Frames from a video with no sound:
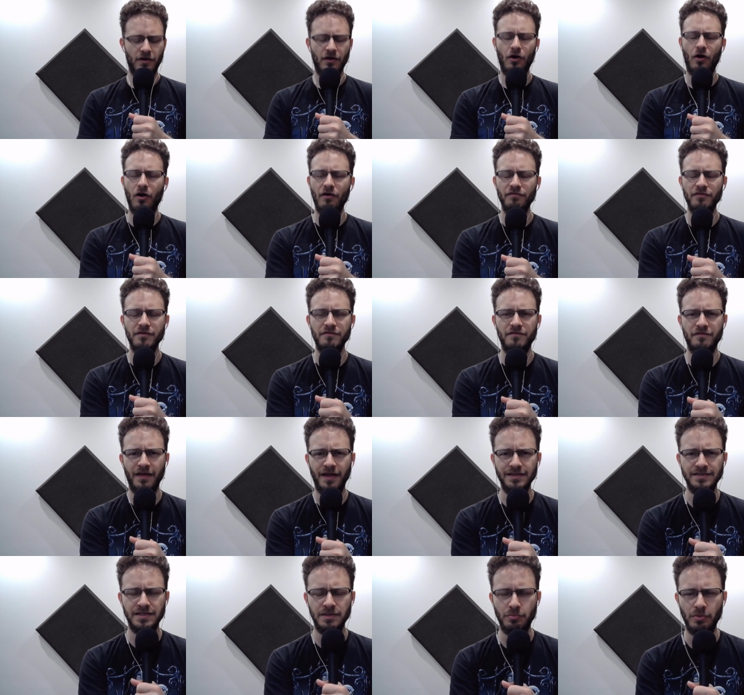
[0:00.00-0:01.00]
often
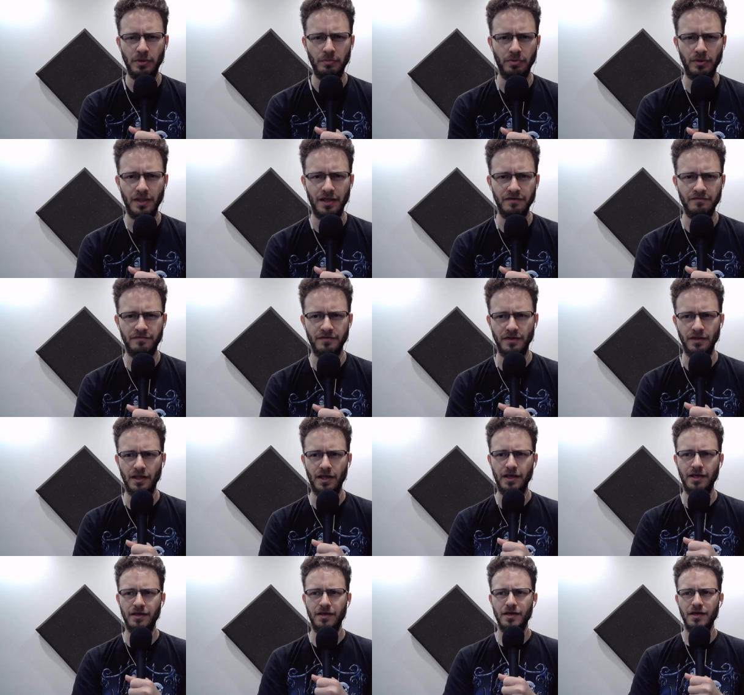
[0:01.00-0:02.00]
fancy people I feel
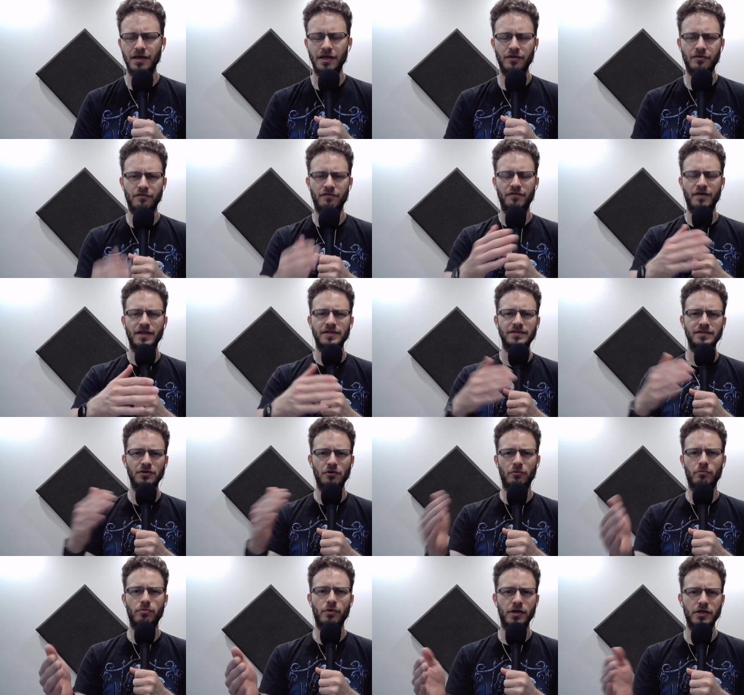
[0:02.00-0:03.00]
like, either fancy
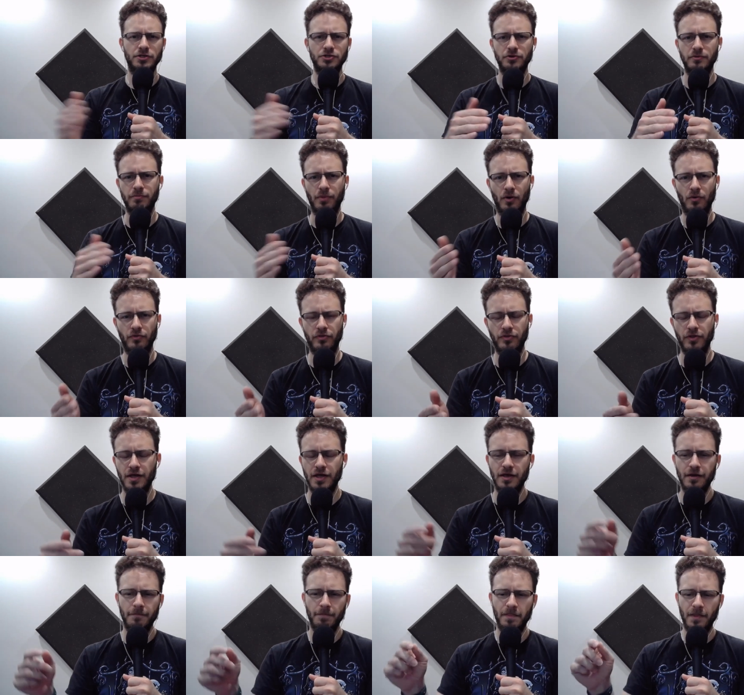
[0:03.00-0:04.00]
or British or both,
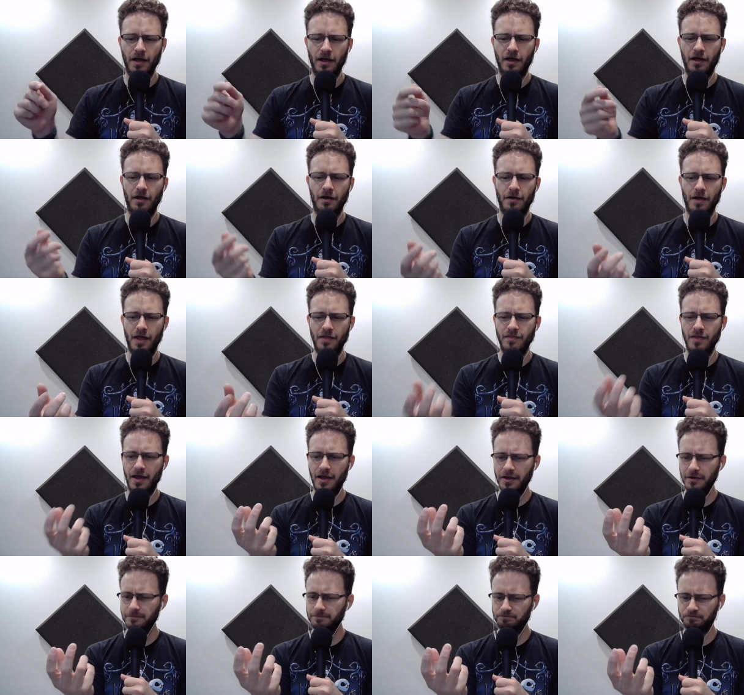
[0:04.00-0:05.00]
and
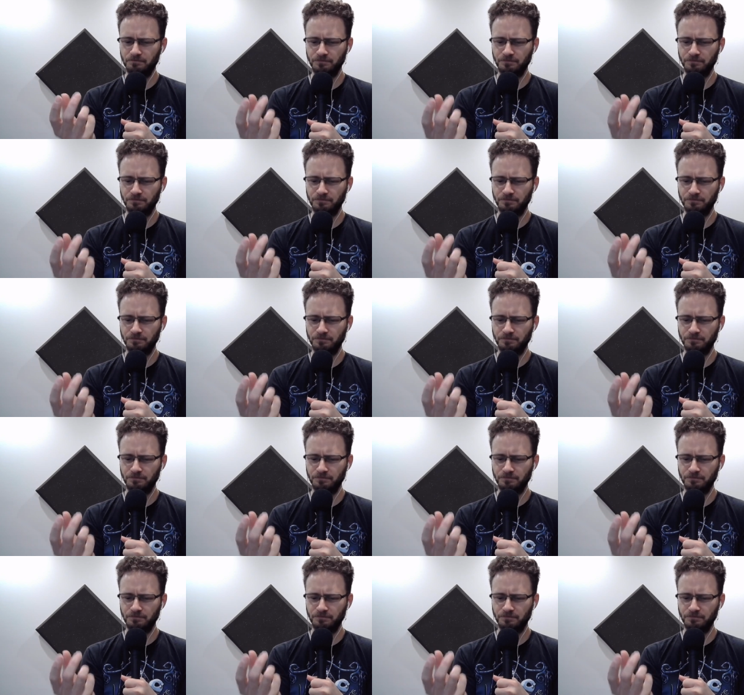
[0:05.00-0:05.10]
they...